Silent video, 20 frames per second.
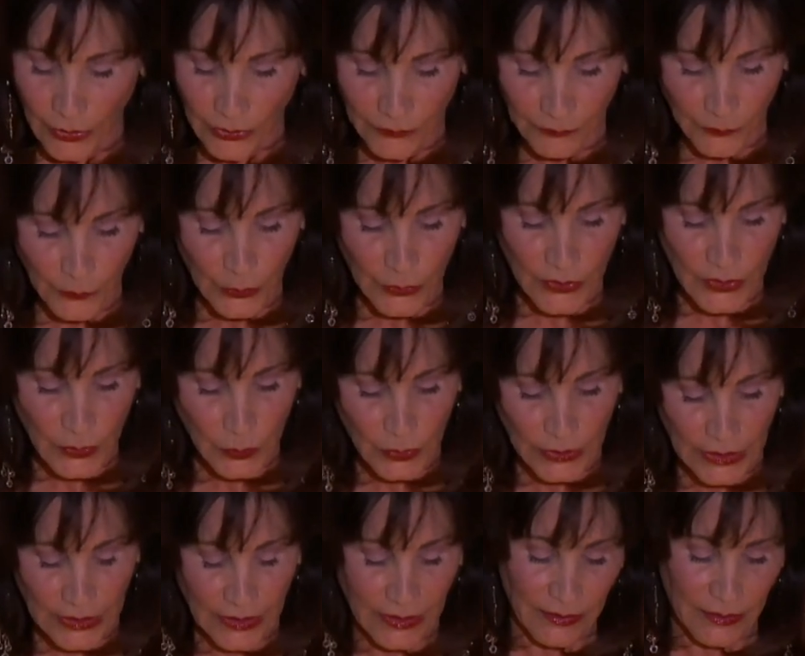the first
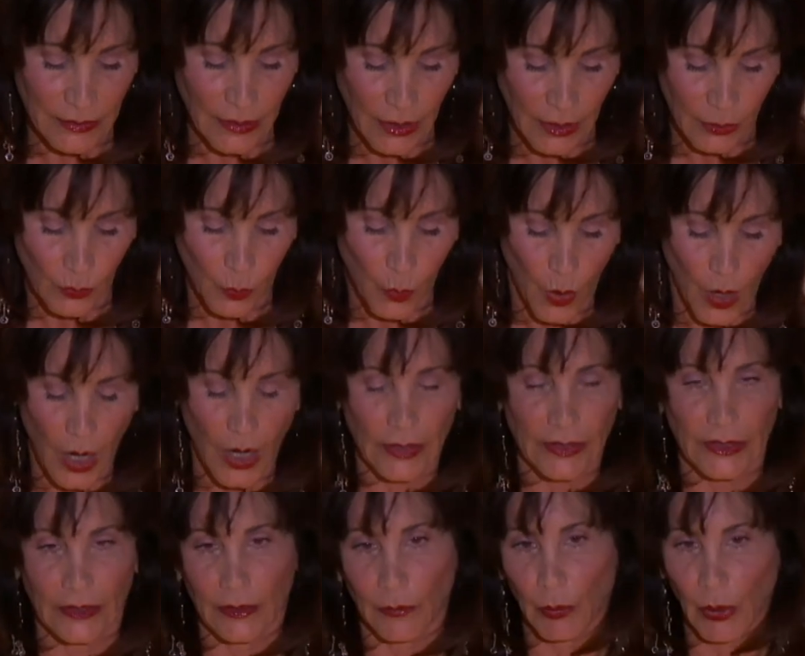week is not a walk
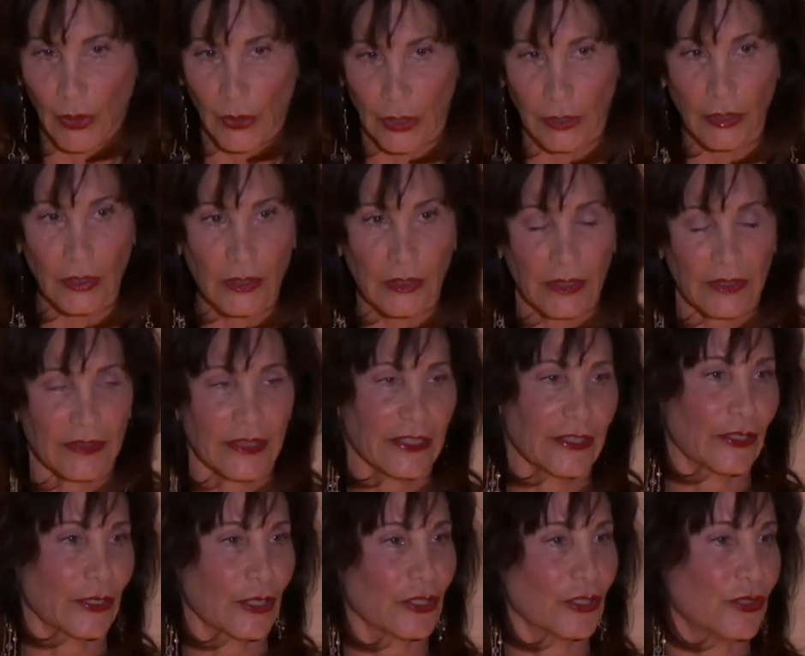in the park, and there
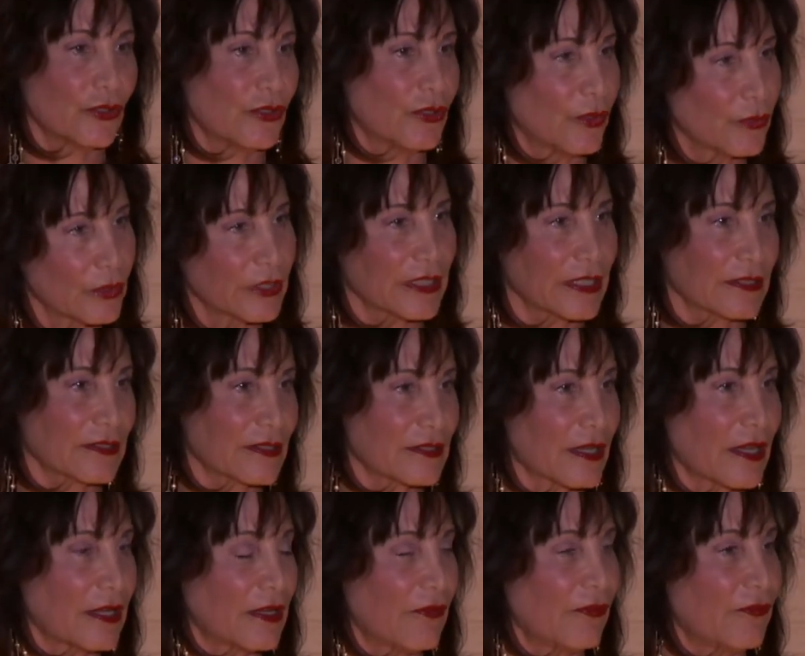are annoying
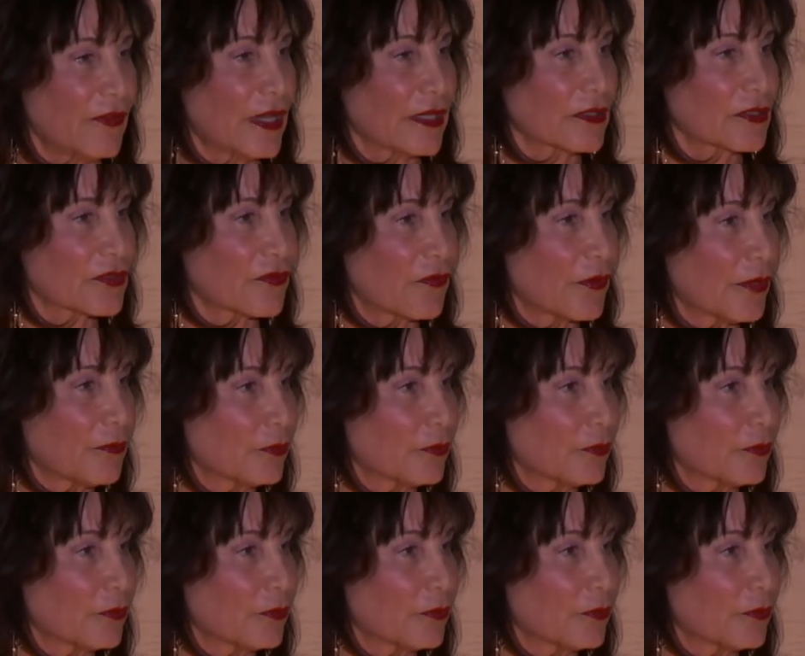side effects from